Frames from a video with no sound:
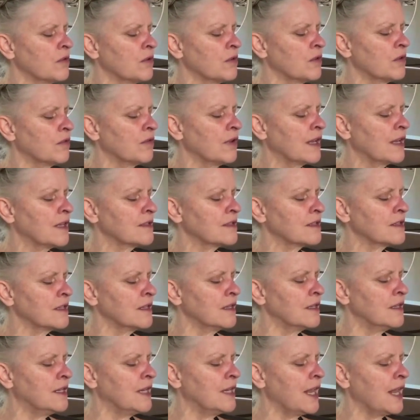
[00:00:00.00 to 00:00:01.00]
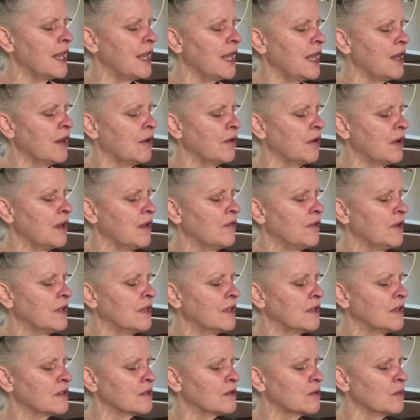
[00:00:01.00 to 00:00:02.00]
through the rest of the day, or
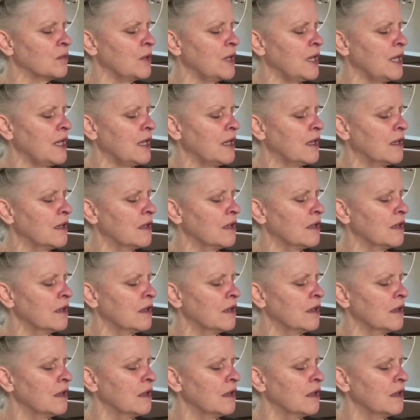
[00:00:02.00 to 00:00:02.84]
even this week,